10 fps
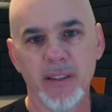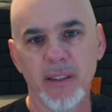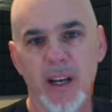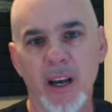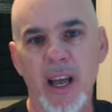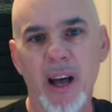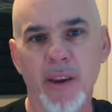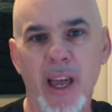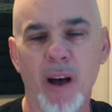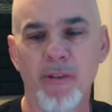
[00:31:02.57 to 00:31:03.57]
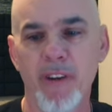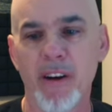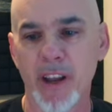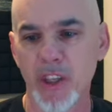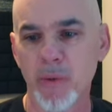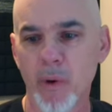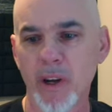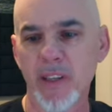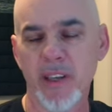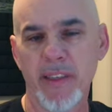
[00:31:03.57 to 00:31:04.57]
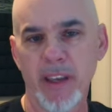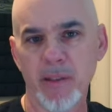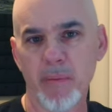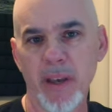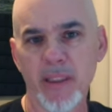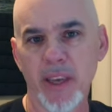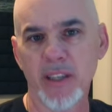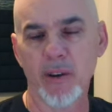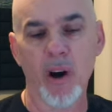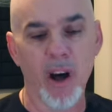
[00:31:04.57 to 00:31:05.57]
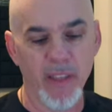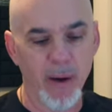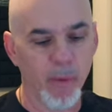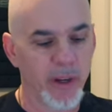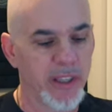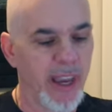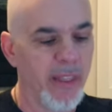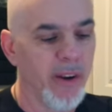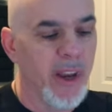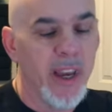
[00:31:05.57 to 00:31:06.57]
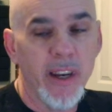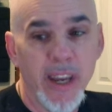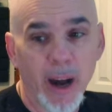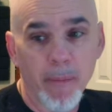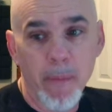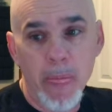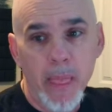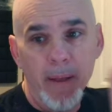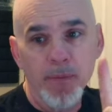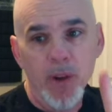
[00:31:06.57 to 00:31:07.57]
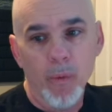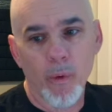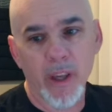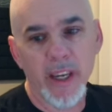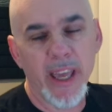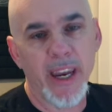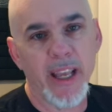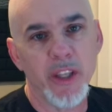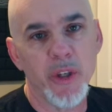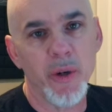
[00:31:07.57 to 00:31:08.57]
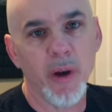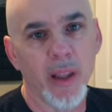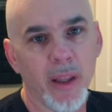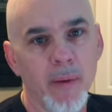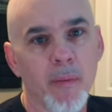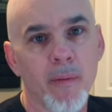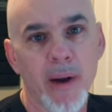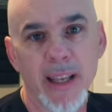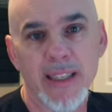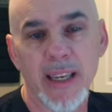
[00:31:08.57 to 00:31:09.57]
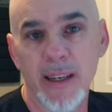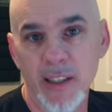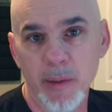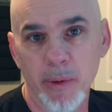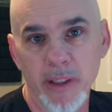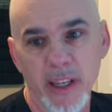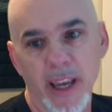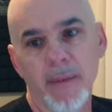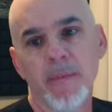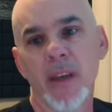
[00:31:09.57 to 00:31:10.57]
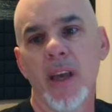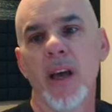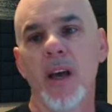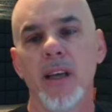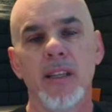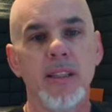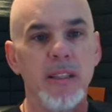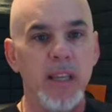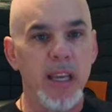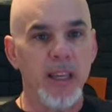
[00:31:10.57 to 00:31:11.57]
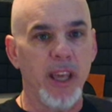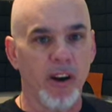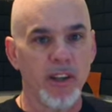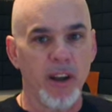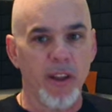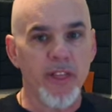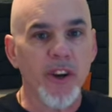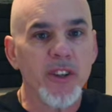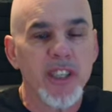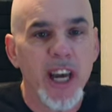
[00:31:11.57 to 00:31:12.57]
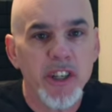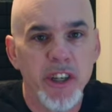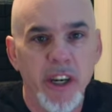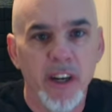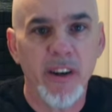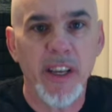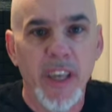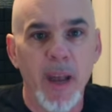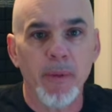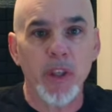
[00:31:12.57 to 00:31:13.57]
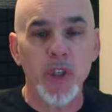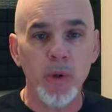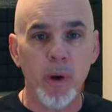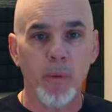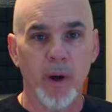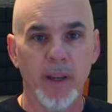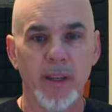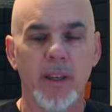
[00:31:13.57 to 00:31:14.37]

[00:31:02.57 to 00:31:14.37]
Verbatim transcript: uh, how, how variance works, I think, is a big thing. So all that works together. Now, we're going to get into a little bit more mindset and discipline today. In, in, our, in our third session here in Gambling 201,